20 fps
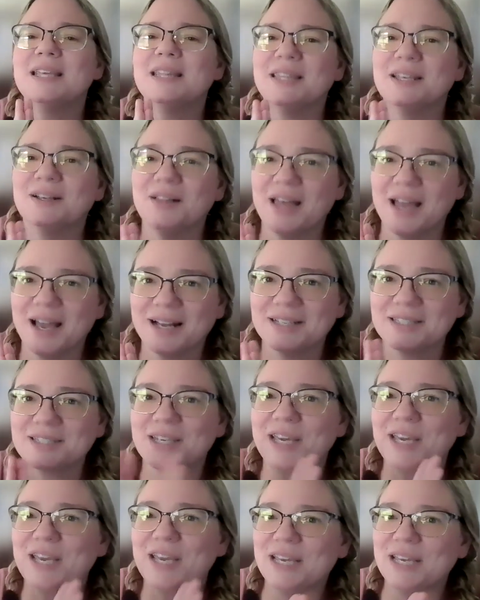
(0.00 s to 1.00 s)
they'll
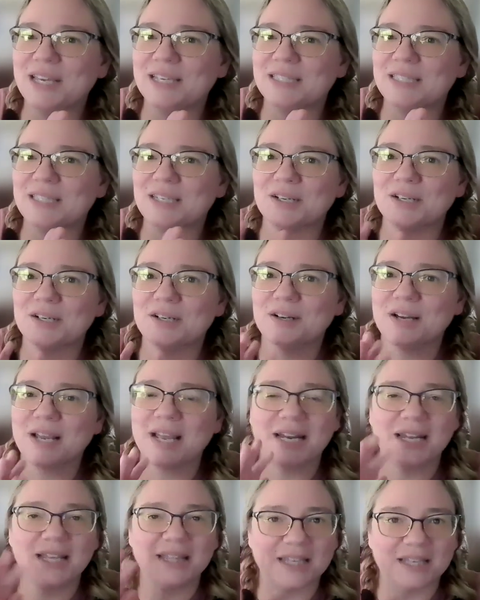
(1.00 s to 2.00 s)
ask, is there
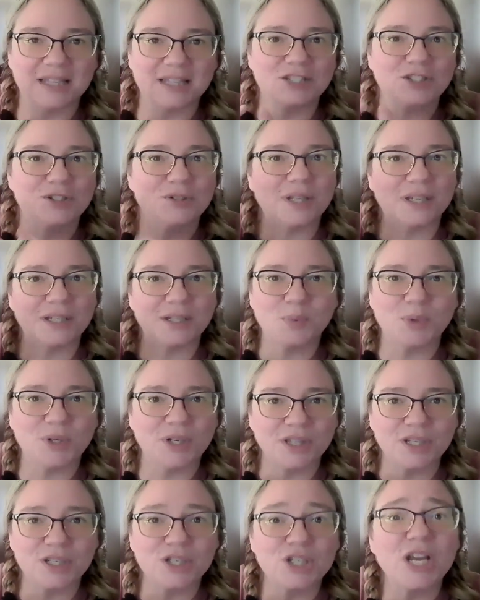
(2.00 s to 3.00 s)
anything that you'd like to
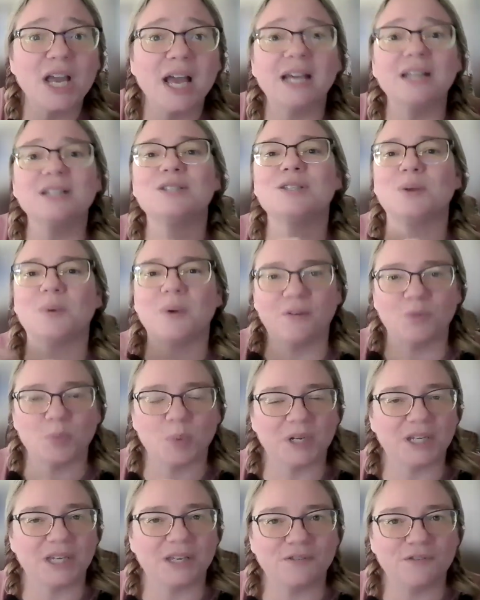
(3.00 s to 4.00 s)
put in the chat so
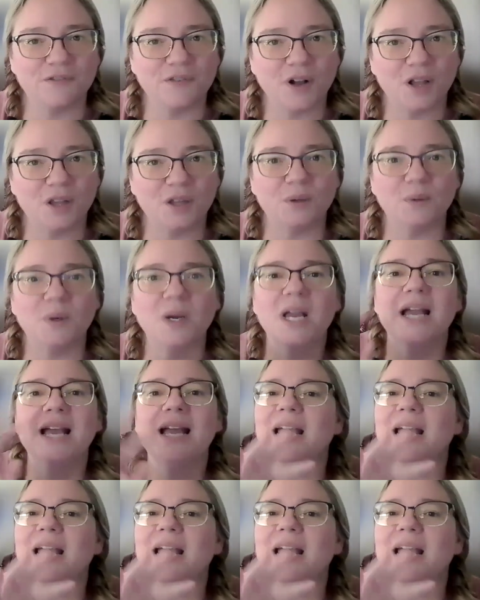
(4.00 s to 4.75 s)
everybody can follow?